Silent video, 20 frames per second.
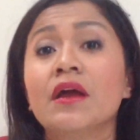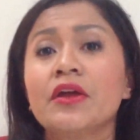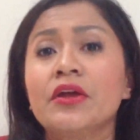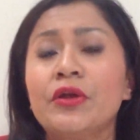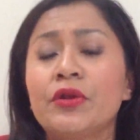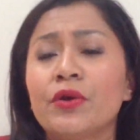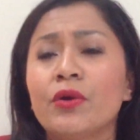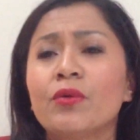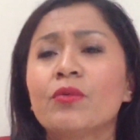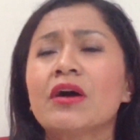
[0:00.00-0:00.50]
You
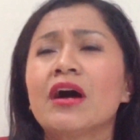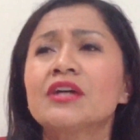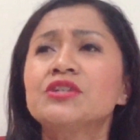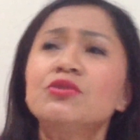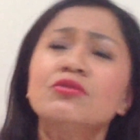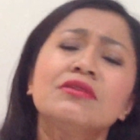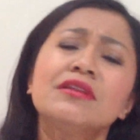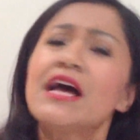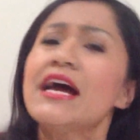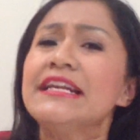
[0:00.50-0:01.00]
know, I
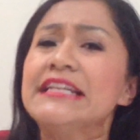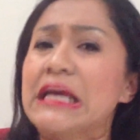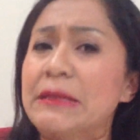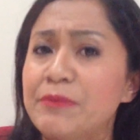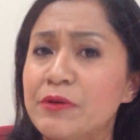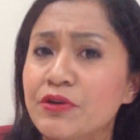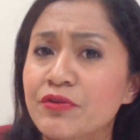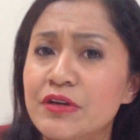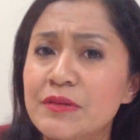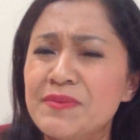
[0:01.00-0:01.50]
don't like
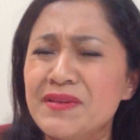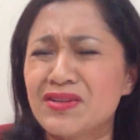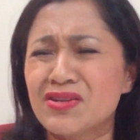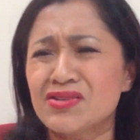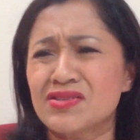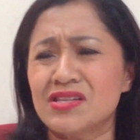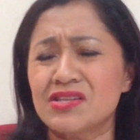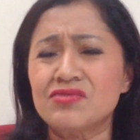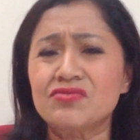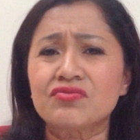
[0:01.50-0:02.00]
nappy cream
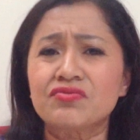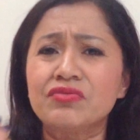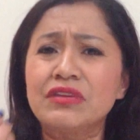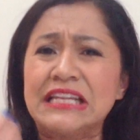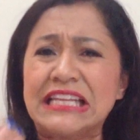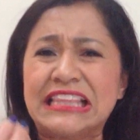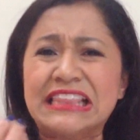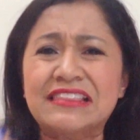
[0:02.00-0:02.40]
because it's really